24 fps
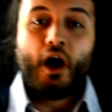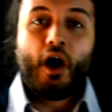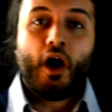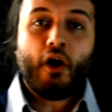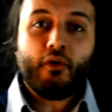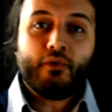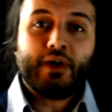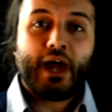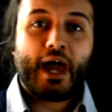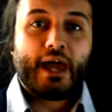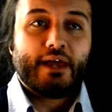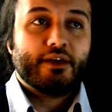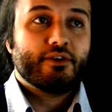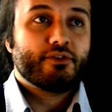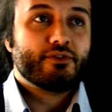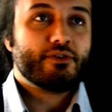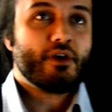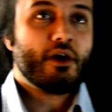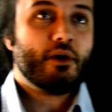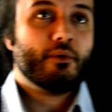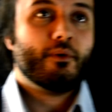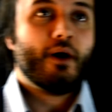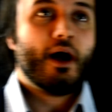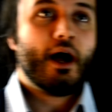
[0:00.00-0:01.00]
Okay,
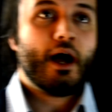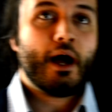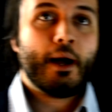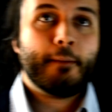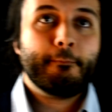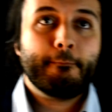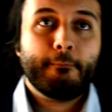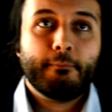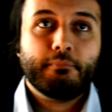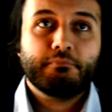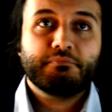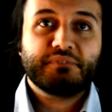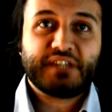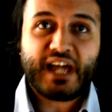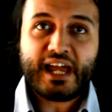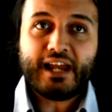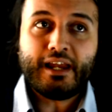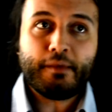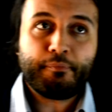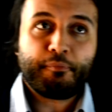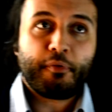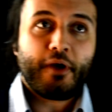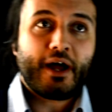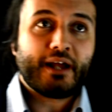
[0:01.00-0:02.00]
so um,
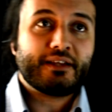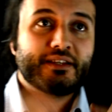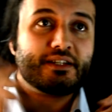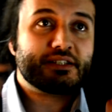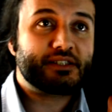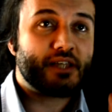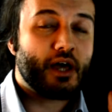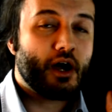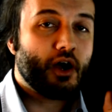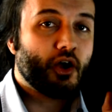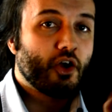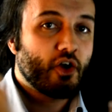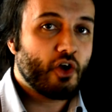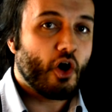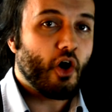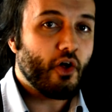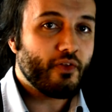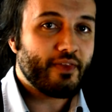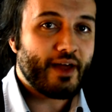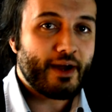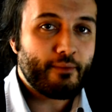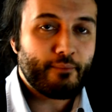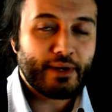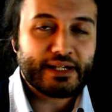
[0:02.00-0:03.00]
daily practice,
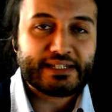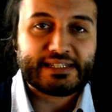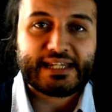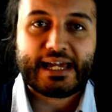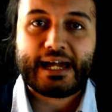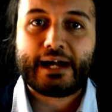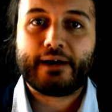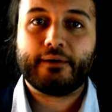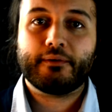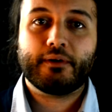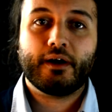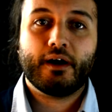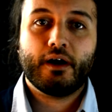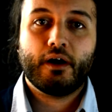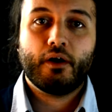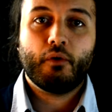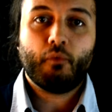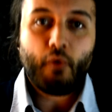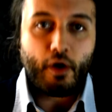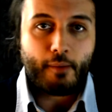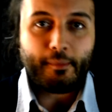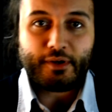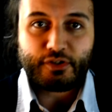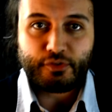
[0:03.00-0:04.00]
got that one down.
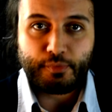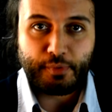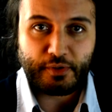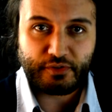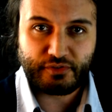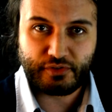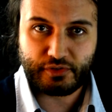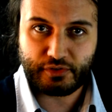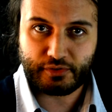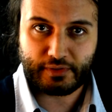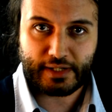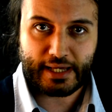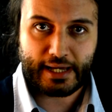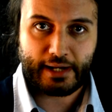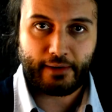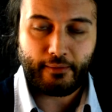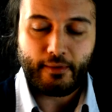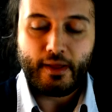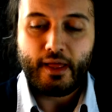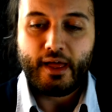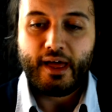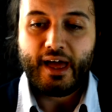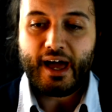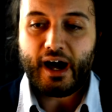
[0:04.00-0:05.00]
What am I supposed to do
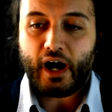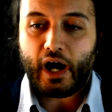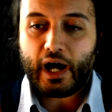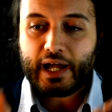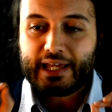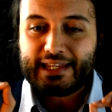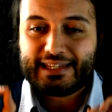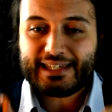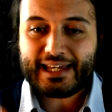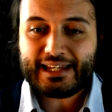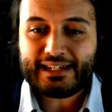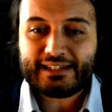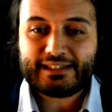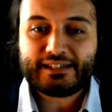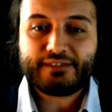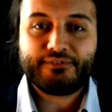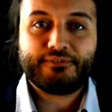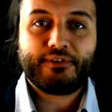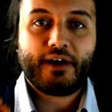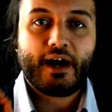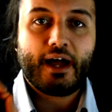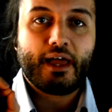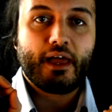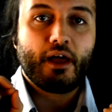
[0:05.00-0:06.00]
now?
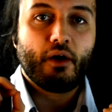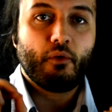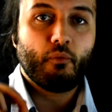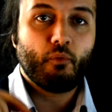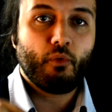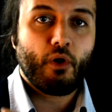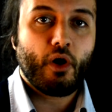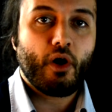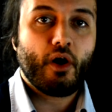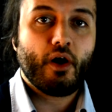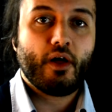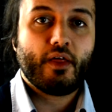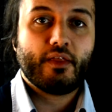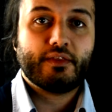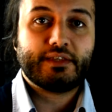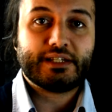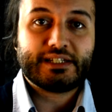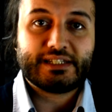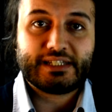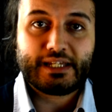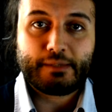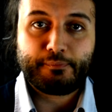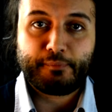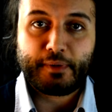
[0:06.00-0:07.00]
Identify what the
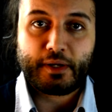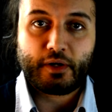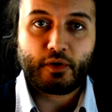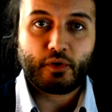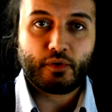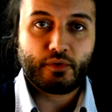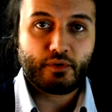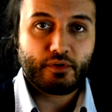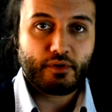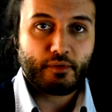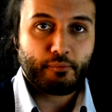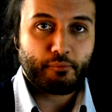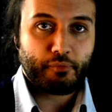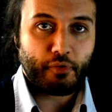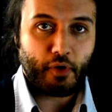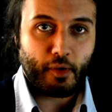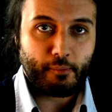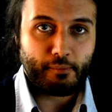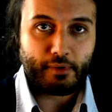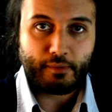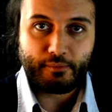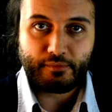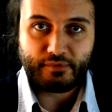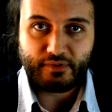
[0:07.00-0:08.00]
typical
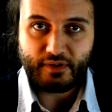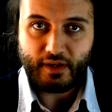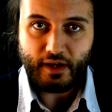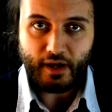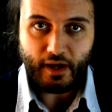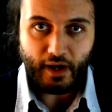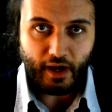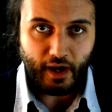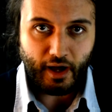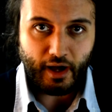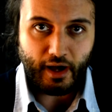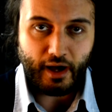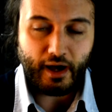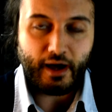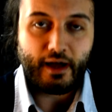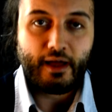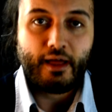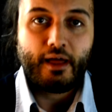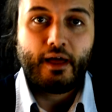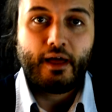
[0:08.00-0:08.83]
problems are.